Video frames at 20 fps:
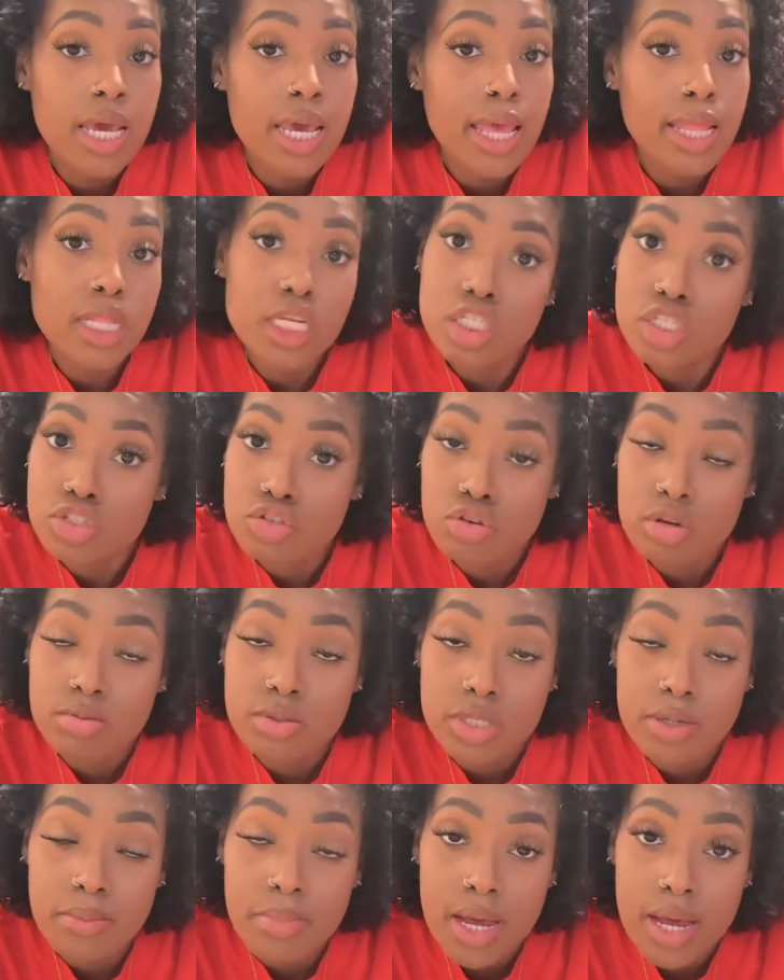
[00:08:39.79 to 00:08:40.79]
in the
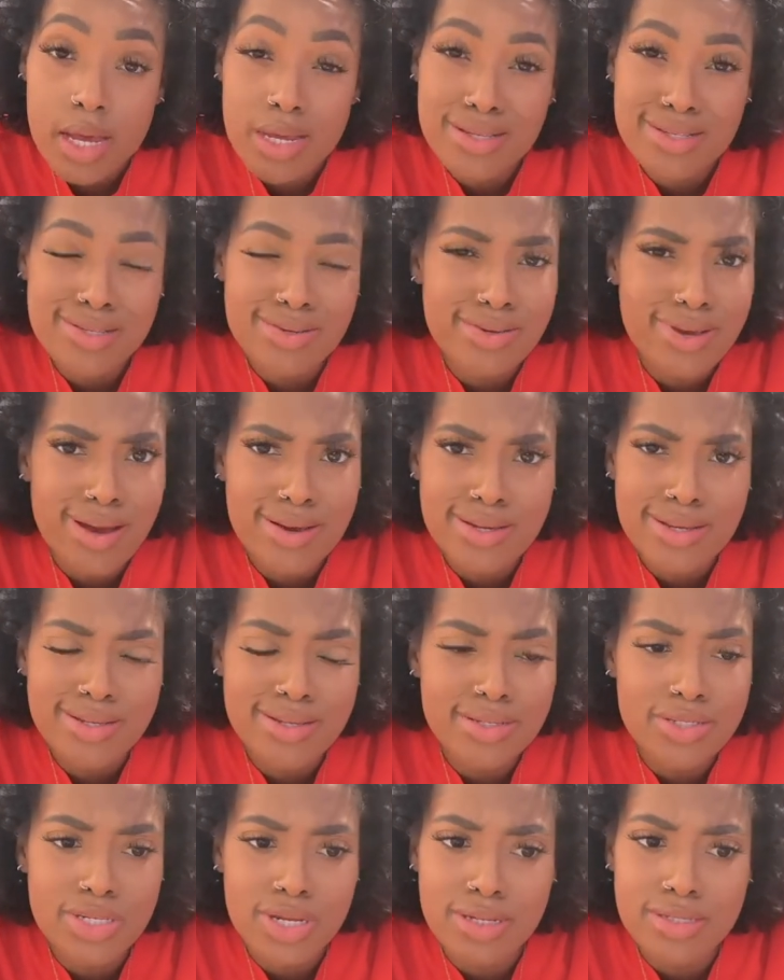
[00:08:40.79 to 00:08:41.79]
description box so y'all can
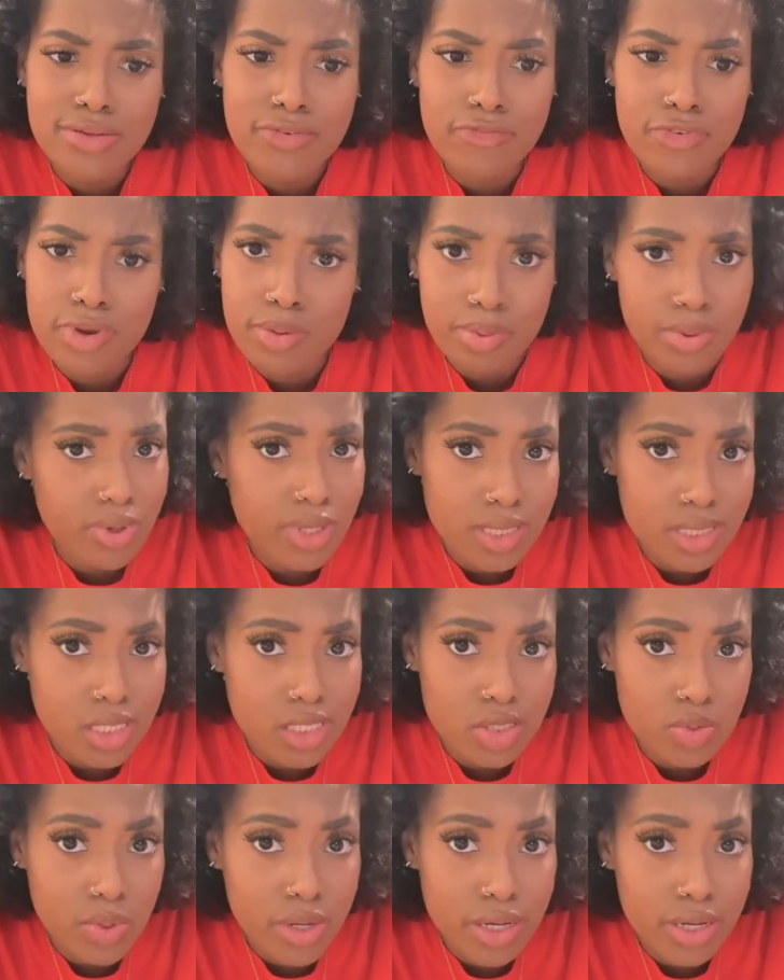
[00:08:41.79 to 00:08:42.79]
get y'all some free points
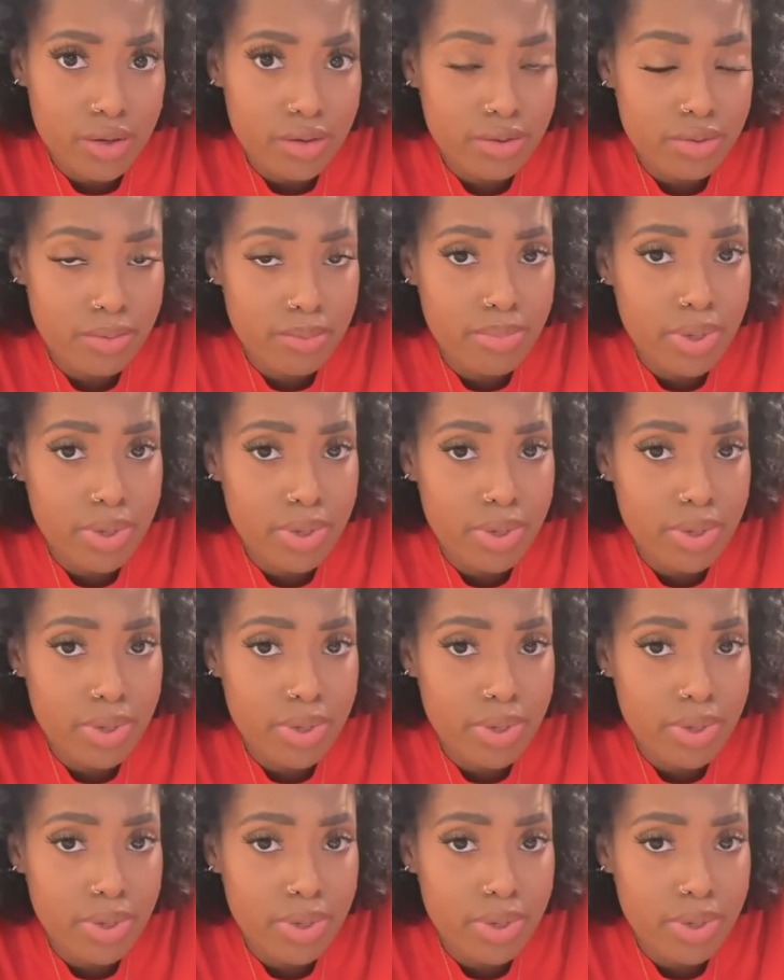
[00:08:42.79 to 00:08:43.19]
as well.